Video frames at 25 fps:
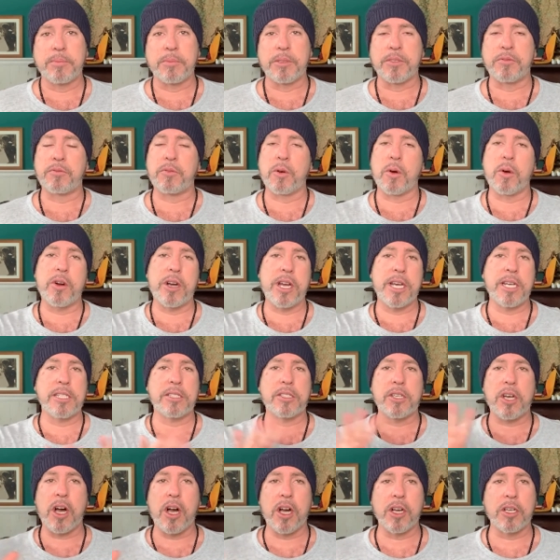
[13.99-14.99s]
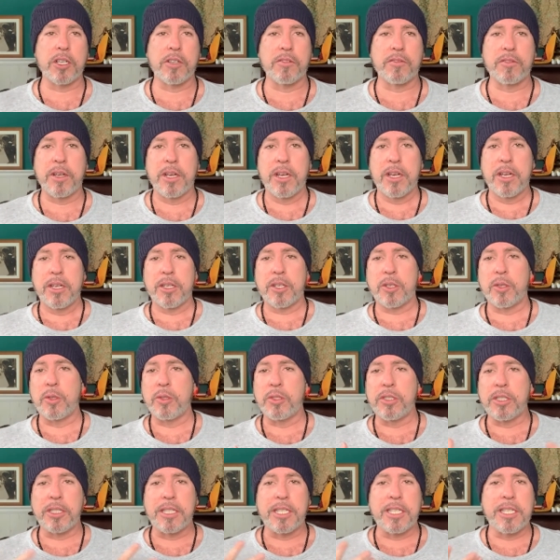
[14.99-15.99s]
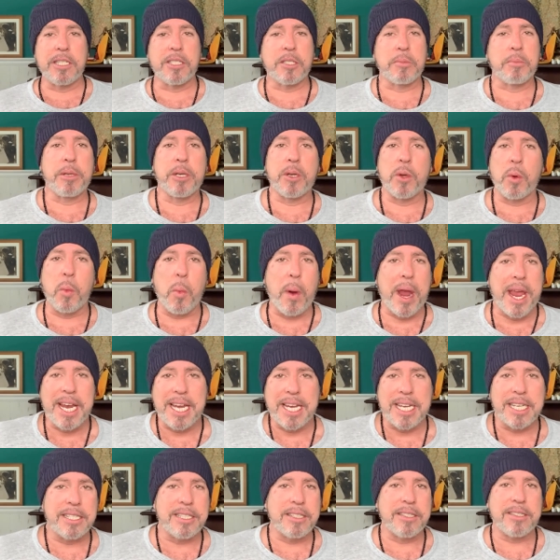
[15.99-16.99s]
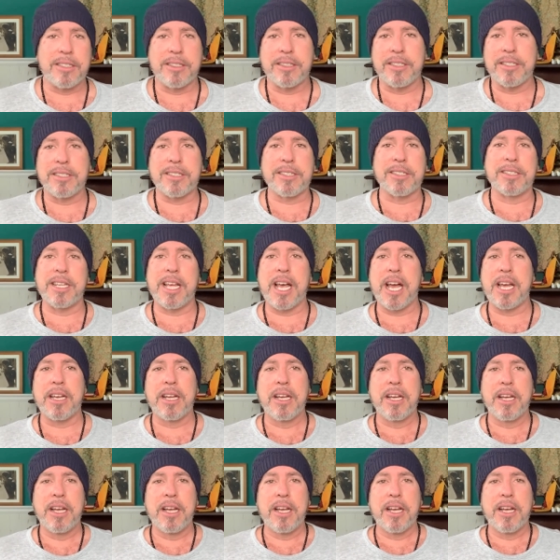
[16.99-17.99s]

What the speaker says: Before any talk of Kundalini has been awakened and this and that,